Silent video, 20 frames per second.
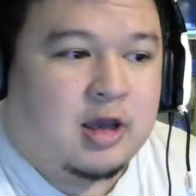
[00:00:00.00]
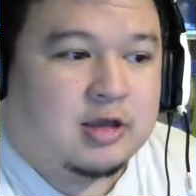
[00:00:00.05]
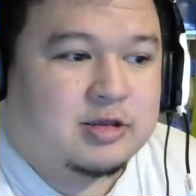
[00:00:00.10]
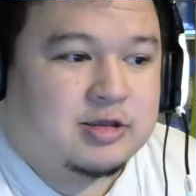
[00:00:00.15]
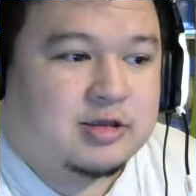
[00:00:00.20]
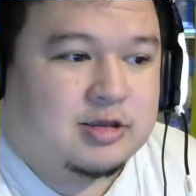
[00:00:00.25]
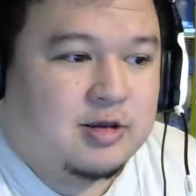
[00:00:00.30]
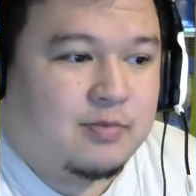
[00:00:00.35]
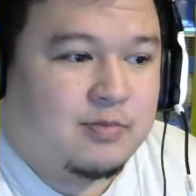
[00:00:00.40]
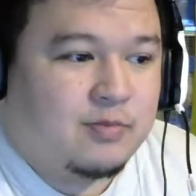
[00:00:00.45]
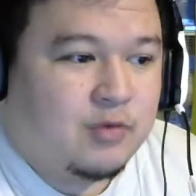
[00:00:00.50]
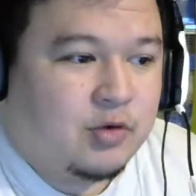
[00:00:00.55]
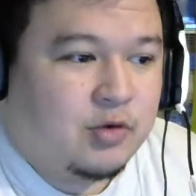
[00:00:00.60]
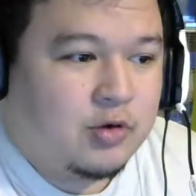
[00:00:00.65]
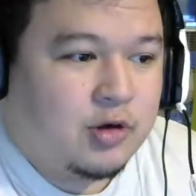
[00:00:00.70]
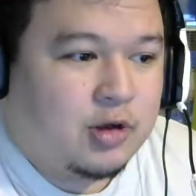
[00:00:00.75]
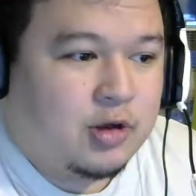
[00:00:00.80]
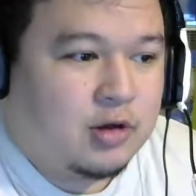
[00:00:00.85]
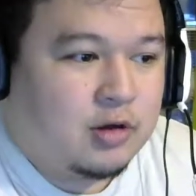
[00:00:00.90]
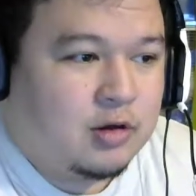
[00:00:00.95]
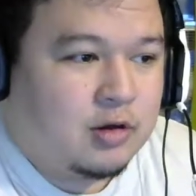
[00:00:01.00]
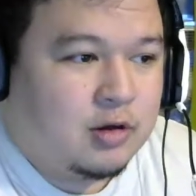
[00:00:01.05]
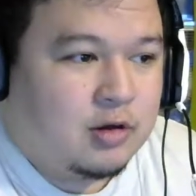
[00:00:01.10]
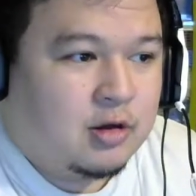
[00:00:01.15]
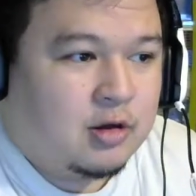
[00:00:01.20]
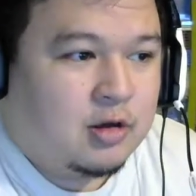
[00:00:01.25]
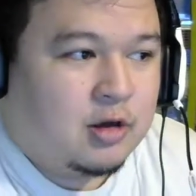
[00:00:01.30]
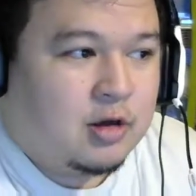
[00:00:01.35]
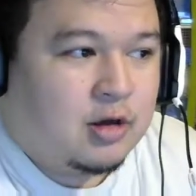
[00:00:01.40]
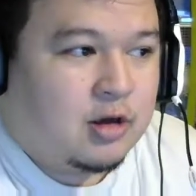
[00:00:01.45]
some point,
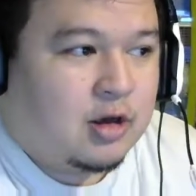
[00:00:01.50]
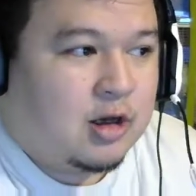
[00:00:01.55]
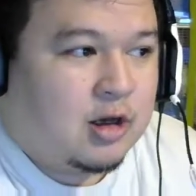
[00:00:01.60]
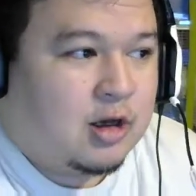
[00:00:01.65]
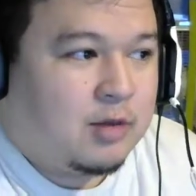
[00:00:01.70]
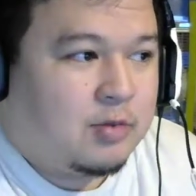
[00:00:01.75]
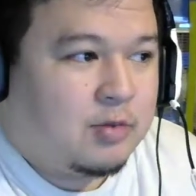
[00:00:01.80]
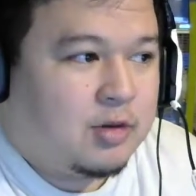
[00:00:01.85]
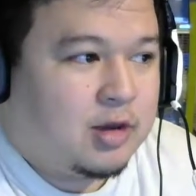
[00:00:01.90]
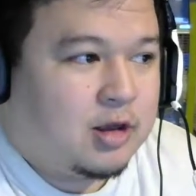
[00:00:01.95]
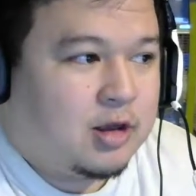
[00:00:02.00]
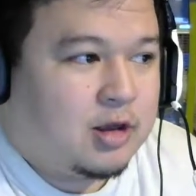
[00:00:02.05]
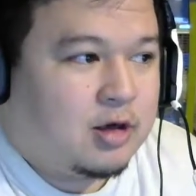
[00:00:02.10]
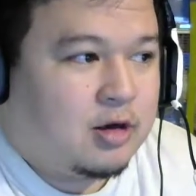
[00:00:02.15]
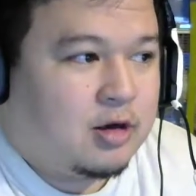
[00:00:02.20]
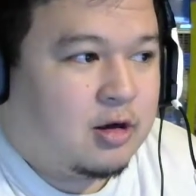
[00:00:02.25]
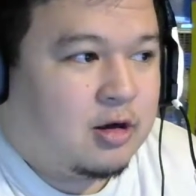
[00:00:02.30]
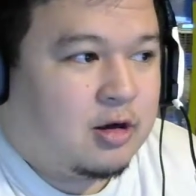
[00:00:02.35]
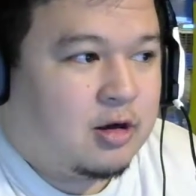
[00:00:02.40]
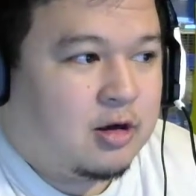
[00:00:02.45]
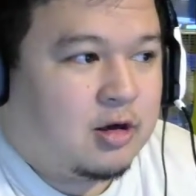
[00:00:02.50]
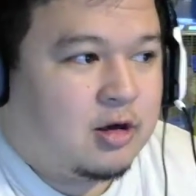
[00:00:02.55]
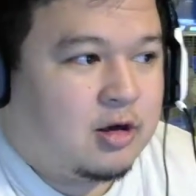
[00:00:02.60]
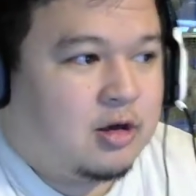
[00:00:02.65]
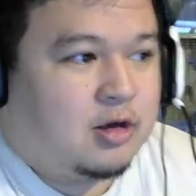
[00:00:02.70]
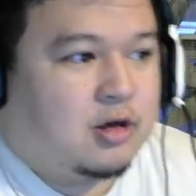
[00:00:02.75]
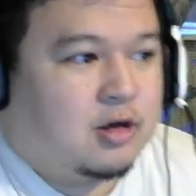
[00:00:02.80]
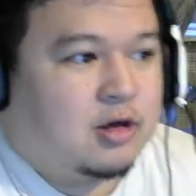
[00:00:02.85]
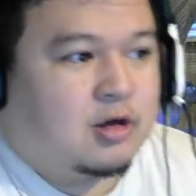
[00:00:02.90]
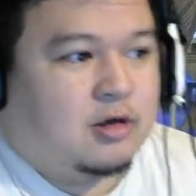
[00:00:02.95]
I plan
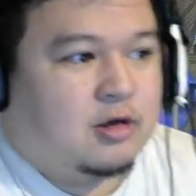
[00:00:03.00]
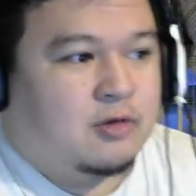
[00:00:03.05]
on